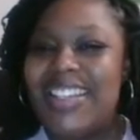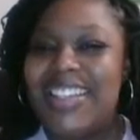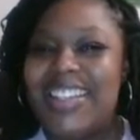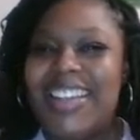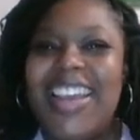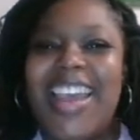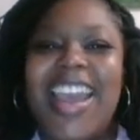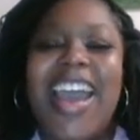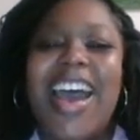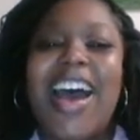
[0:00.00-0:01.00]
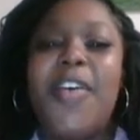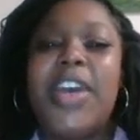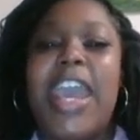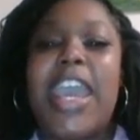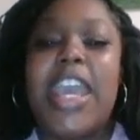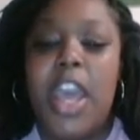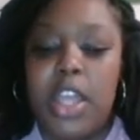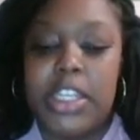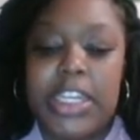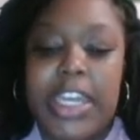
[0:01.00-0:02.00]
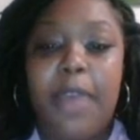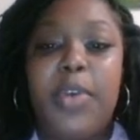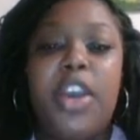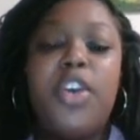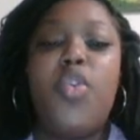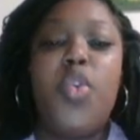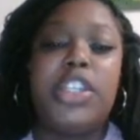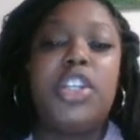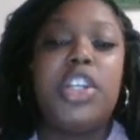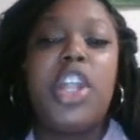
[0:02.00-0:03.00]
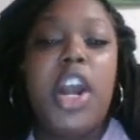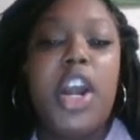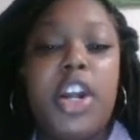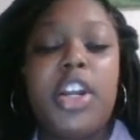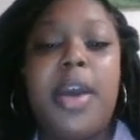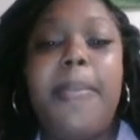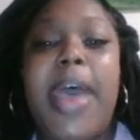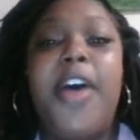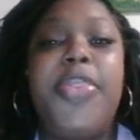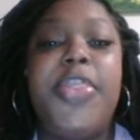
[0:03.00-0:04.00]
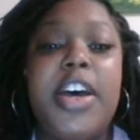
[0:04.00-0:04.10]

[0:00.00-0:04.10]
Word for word: do. Okay. Today we are going to learn about